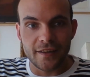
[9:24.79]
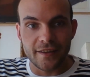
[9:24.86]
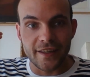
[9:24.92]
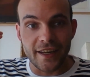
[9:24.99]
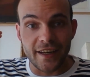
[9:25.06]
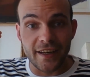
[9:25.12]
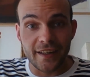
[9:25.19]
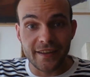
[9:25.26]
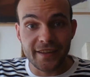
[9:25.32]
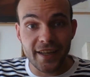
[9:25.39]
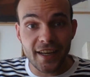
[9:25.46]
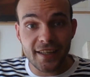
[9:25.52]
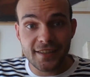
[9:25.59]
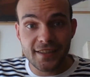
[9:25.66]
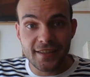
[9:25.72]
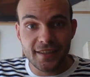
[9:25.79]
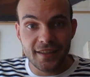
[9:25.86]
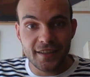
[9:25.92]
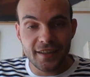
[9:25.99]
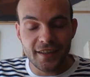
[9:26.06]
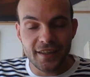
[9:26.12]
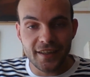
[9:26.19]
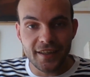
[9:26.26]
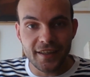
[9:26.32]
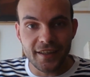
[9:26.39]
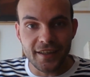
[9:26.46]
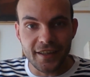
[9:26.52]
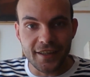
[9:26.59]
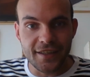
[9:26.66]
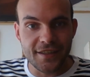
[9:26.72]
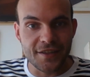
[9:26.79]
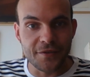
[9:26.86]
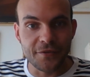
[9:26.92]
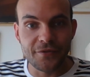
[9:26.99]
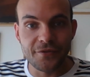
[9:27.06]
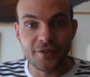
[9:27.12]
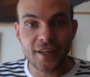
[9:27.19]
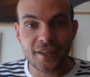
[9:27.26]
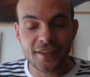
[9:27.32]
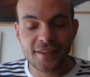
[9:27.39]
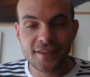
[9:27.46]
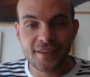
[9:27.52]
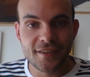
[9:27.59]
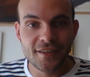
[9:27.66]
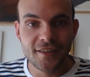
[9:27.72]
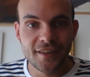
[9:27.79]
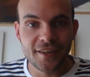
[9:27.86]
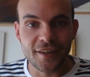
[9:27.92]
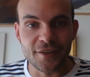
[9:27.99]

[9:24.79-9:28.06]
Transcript: then that is the first